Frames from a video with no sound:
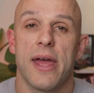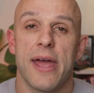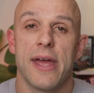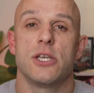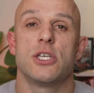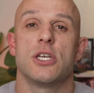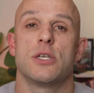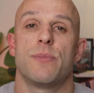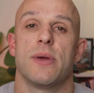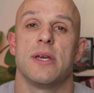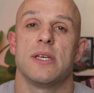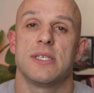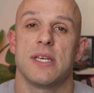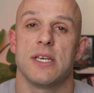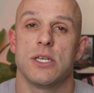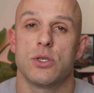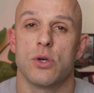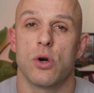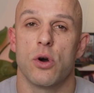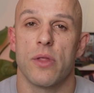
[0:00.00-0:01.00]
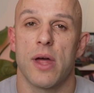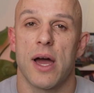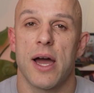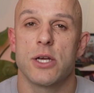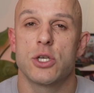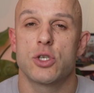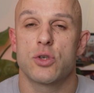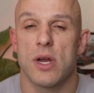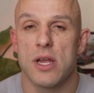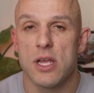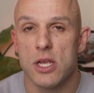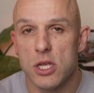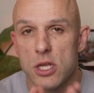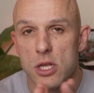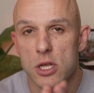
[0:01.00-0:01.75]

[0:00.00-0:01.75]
HSBC's door on the high street.